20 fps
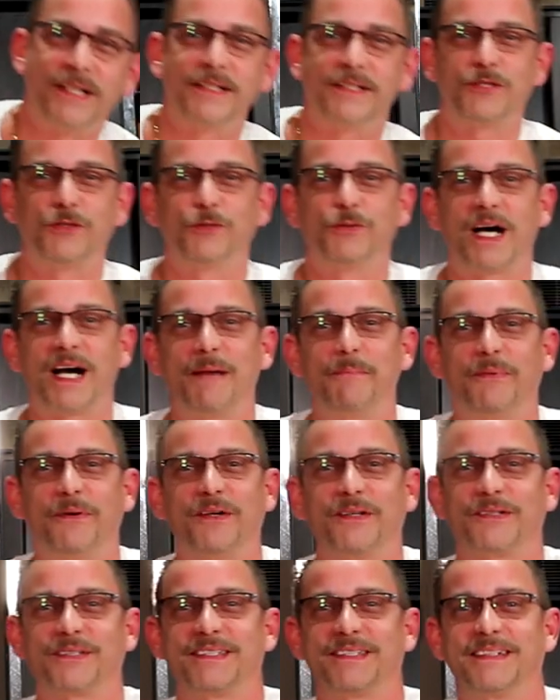his two
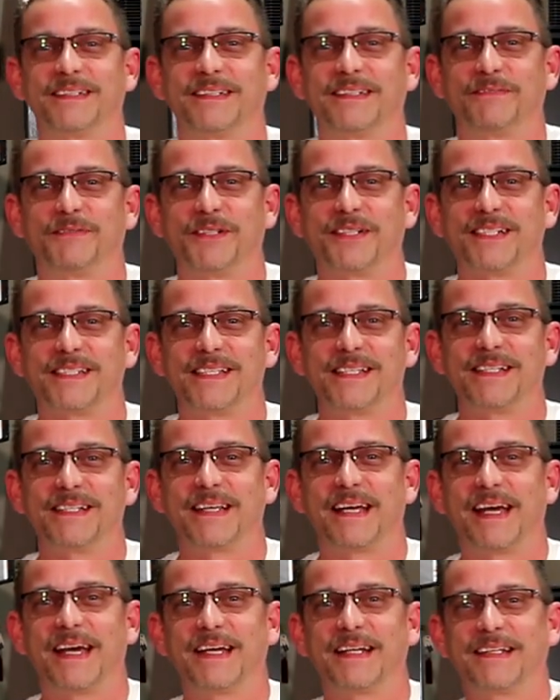eyeballs, if you can see
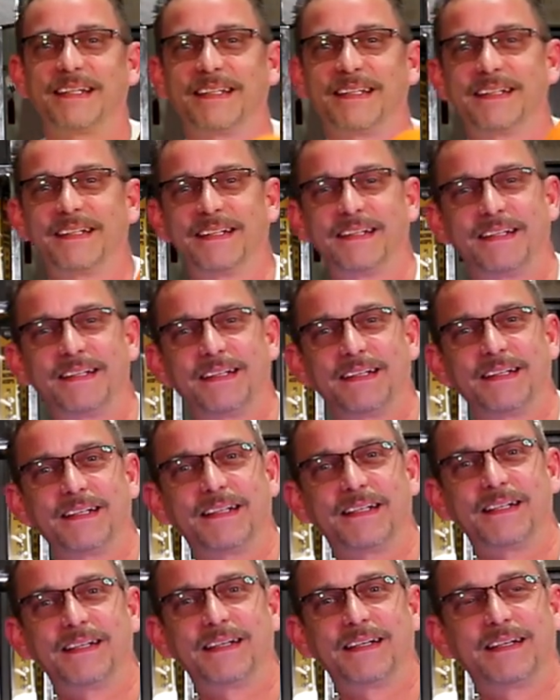that.
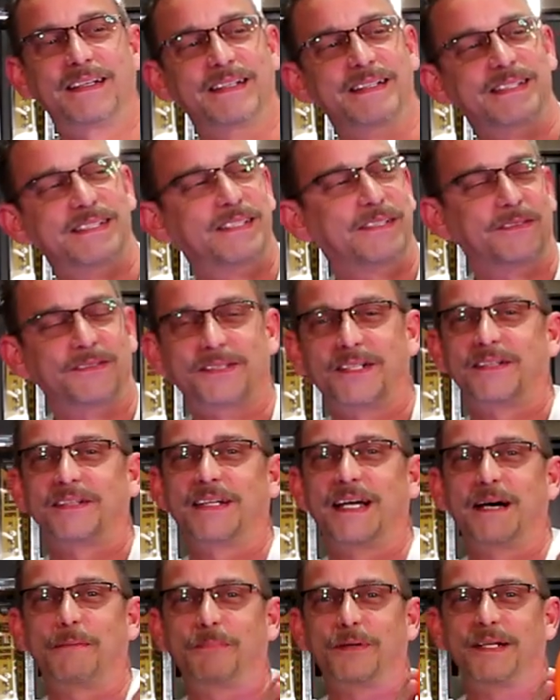Still
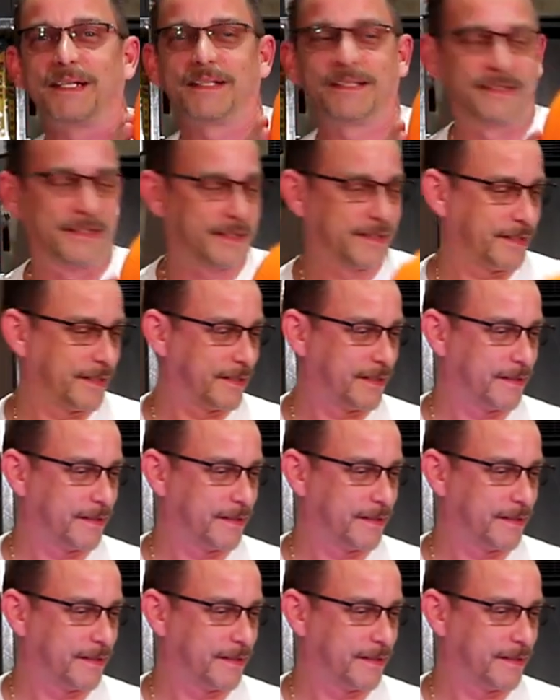turned out pretty good.